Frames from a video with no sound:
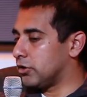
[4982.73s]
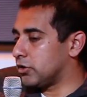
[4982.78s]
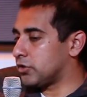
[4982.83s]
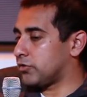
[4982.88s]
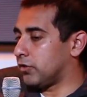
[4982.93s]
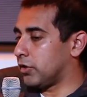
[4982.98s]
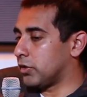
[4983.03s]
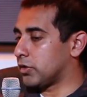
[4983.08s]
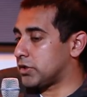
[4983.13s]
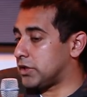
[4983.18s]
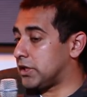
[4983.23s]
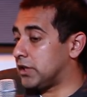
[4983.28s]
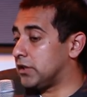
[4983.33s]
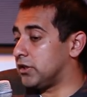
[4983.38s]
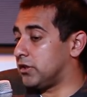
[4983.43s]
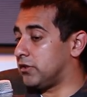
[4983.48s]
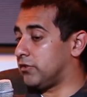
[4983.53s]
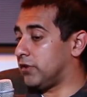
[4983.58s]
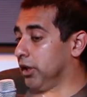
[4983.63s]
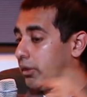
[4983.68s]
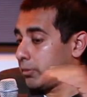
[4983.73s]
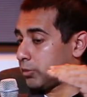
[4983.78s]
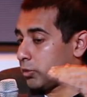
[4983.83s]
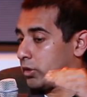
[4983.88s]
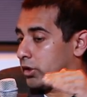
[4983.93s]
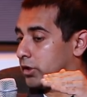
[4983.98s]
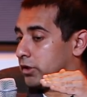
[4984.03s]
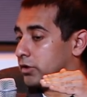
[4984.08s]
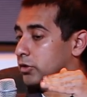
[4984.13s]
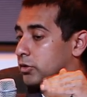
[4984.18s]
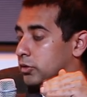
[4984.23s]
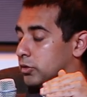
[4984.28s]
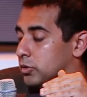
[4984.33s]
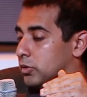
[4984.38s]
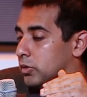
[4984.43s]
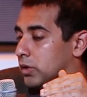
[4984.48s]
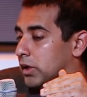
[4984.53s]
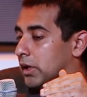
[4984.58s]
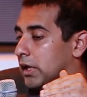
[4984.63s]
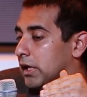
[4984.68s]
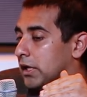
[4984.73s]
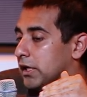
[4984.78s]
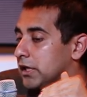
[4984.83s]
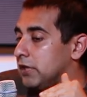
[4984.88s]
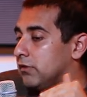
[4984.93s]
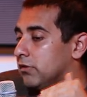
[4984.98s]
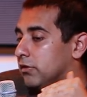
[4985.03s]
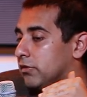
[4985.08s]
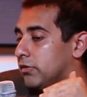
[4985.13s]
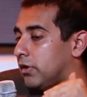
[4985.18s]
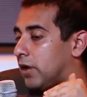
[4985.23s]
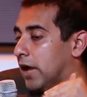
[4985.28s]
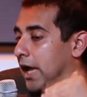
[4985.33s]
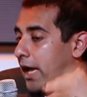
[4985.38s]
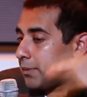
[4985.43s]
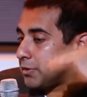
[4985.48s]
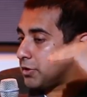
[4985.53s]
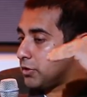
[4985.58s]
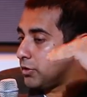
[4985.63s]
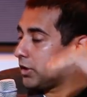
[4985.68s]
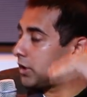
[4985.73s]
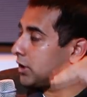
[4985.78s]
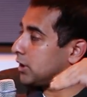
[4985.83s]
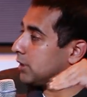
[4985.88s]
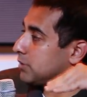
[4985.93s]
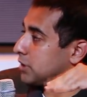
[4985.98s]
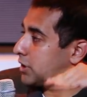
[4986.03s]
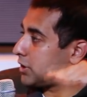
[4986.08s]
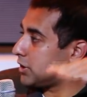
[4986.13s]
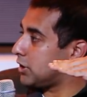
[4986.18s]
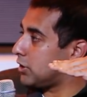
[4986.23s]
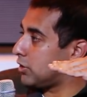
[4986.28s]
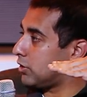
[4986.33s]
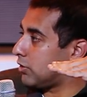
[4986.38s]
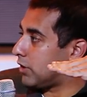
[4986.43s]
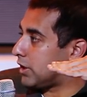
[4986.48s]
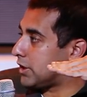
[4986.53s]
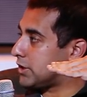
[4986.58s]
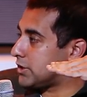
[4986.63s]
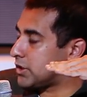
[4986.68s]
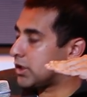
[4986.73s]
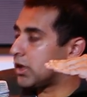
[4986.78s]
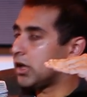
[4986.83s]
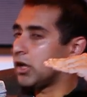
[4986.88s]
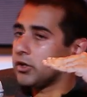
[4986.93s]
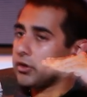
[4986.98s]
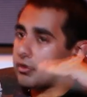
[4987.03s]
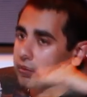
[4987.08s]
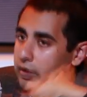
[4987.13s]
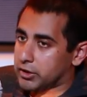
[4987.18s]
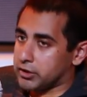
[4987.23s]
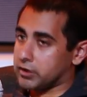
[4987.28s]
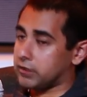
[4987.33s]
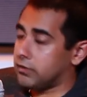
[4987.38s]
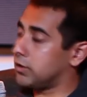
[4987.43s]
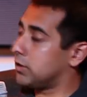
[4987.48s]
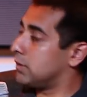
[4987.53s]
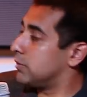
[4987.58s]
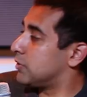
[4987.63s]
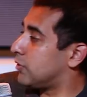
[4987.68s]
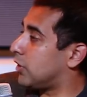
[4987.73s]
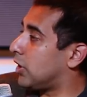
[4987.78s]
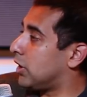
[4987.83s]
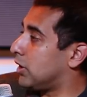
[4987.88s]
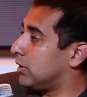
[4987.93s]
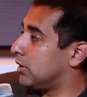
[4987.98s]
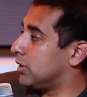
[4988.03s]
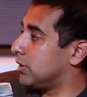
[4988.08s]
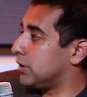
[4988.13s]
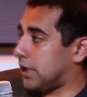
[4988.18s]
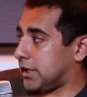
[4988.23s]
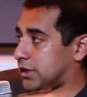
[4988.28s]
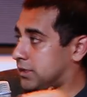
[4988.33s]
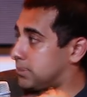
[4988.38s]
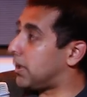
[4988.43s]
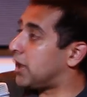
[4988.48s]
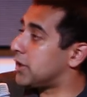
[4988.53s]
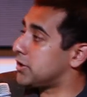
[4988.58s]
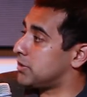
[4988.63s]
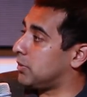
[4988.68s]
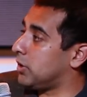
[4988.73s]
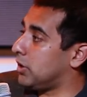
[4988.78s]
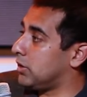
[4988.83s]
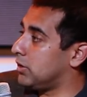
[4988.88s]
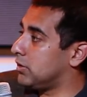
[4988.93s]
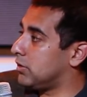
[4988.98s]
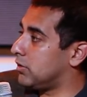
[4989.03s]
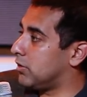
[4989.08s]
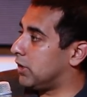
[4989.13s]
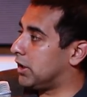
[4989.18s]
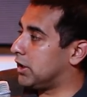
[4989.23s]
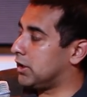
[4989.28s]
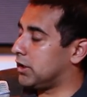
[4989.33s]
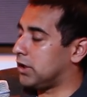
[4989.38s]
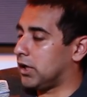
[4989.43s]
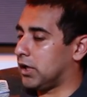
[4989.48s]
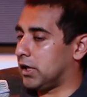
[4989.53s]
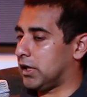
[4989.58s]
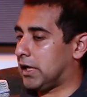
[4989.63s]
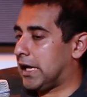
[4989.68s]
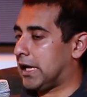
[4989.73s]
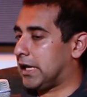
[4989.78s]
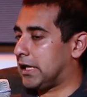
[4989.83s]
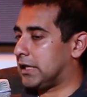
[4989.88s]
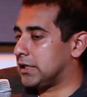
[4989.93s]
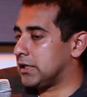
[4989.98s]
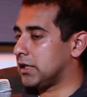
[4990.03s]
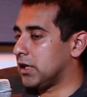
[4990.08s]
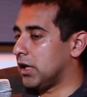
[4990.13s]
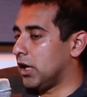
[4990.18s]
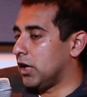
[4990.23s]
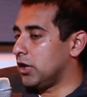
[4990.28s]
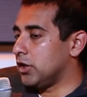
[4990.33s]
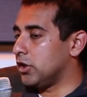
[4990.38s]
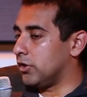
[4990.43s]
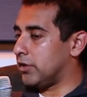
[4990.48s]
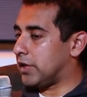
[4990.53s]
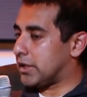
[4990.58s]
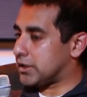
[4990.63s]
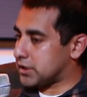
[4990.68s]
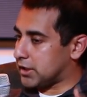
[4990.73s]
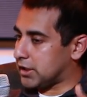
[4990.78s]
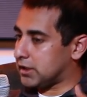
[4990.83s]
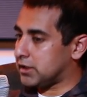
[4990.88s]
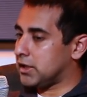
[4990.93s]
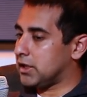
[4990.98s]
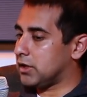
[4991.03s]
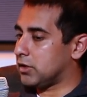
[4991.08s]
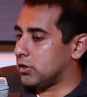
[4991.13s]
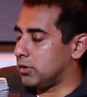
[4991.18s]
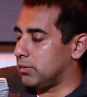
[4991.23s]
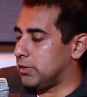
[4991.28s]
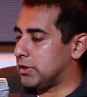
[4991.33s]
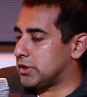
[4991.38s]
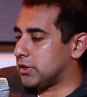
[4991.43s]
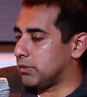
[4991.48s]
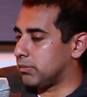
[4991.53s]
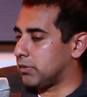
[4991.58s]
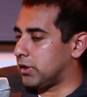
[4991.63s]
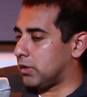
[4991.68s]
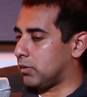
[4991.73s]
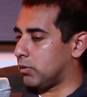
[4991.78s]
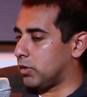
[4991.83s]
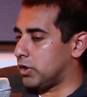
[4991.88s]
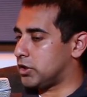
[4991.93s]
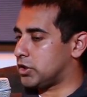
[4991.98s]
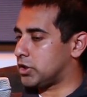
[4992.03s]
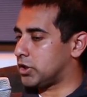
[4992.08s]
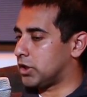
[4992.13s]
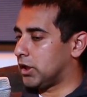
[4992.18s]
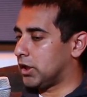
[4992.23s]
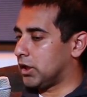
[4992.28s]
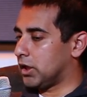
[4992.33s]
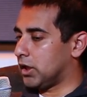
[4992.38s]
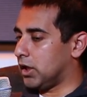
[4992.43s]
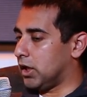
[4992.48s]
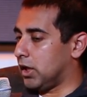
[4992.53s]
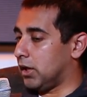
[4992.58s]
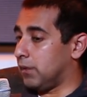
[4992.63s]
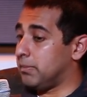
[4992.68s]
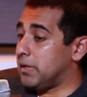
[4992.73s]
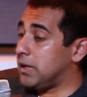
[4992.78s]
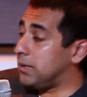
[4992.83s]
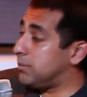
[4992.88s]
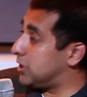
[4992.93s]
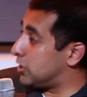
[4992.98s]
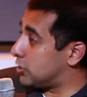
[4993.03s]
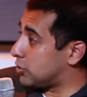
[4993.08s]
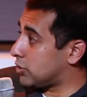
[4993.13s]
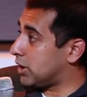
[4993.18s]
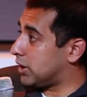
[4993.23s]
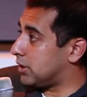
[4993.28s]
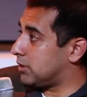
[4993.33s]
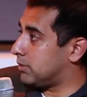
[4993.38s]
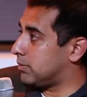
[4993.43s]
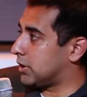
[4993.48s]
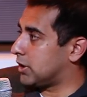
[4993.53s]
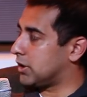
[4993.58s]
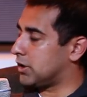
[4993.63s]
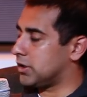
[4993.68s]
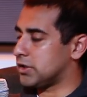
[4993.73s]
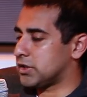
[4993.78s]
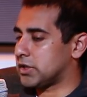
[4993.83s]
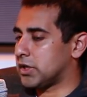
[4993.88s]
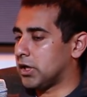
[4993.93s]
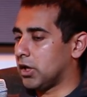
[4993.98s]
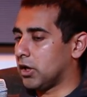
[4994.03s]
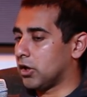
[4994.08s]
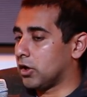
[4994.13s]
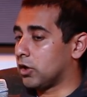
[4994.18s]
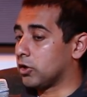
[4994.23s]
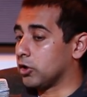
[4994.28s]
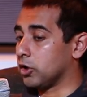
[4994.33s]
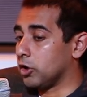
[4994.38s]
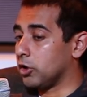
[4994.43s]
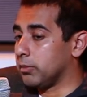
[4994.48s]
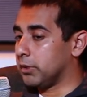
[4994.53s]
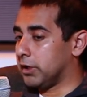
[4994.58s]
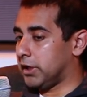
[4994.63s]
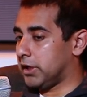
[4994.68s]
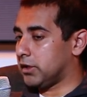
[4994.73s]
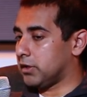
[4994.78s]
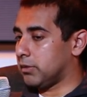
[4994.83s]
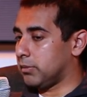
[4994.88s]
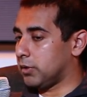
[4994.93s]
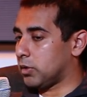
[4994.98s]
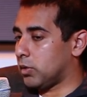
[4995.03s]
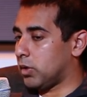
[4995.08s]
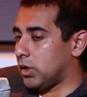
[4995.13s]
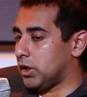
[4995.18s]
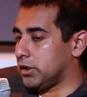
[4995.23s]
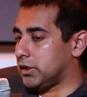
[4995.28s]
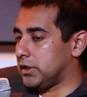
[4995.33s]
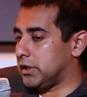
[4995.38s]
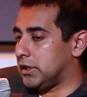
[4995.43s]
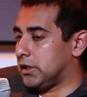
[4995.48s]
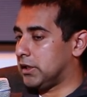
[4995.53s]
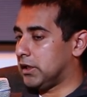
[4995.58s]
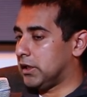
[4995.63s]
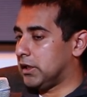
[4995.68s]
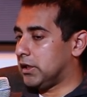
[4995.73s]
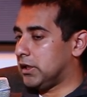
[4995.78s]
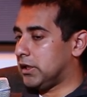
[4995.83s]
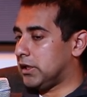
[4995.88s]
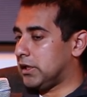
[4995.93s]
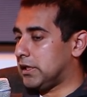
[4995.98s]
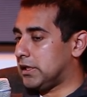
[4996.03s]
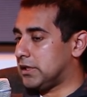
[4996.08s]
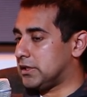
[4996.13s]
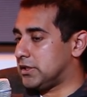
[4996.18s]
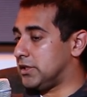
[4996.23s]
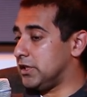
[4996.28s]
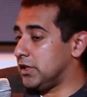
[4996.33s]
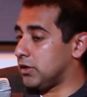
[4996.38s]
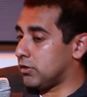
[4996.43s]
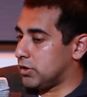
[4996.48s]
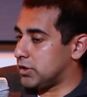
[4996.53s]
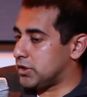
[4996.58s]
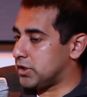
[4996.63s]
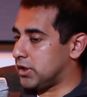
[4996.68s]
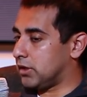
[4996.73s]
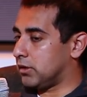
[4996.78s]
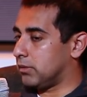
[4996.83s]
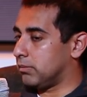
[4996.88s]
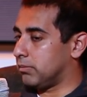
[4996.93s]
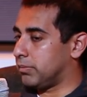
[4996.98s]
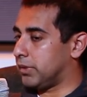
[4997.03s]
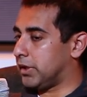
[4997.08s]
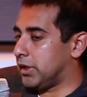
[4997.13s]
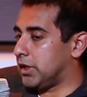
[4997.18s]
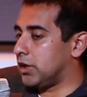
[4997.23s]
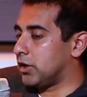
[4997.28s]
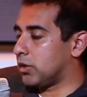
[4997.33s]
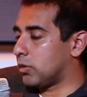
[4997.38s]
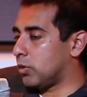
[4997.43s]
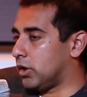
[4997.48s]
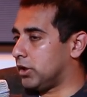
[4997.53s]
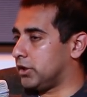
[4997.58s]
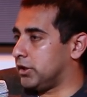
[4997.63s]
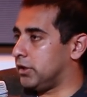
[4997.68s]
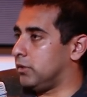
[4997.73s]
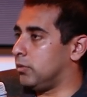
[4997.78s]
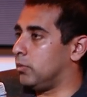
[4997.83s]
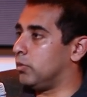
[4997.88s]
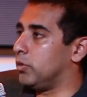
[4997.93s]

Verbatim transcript: there's folks in the developed world who, even if their absolute incomes continue to rise, their relative incomes fall. That is possible, right? And you know, that's, I think, going to be something which may be a trend, because global income inequality is decreasing, but inequality